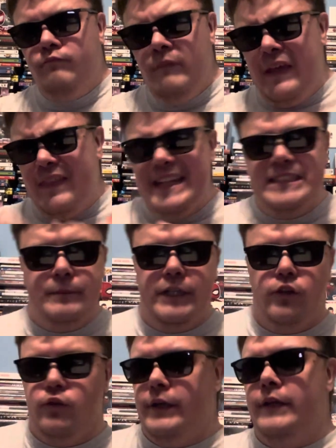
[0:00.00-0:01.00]
that's a bit
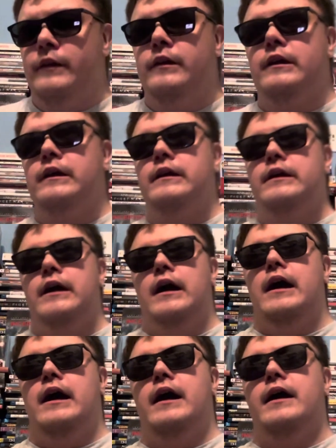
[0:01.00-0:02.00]
annoying.
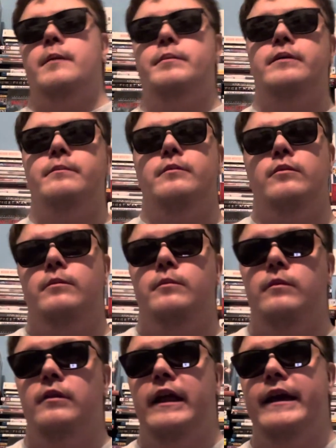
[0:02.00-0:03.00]
A bit
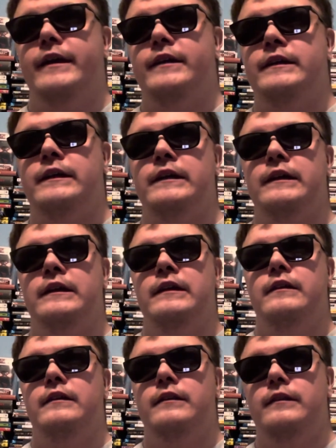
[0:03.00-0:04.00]
like
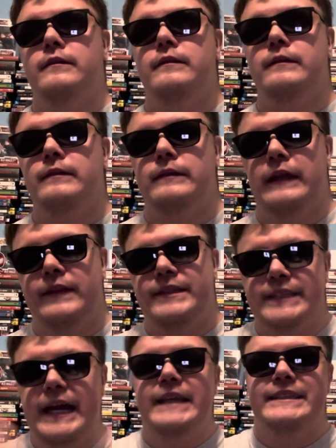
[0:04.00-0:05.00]

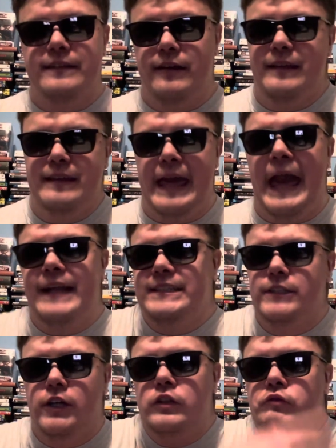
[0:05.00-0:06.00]
this guy's
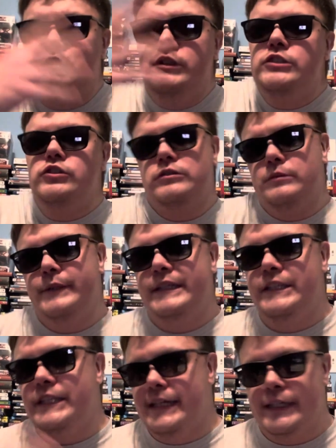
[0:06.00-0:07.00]
acting unreasonably
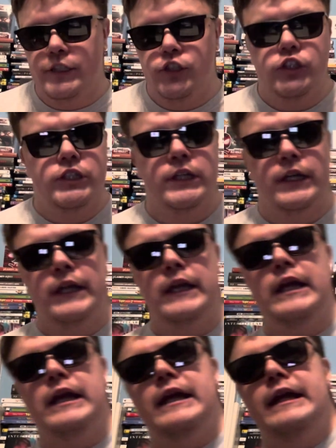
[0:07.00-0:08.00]
dickish.
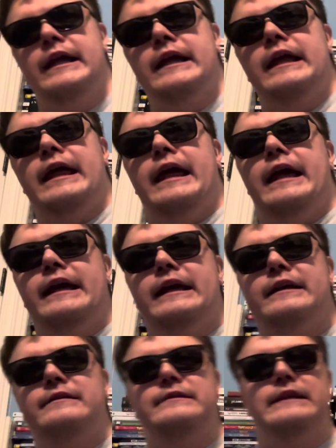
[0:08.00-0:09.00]

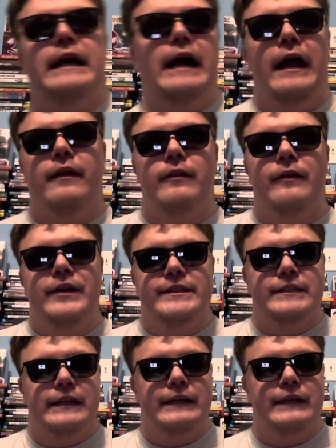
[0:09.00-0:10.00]
And yeah, I don't know, that's,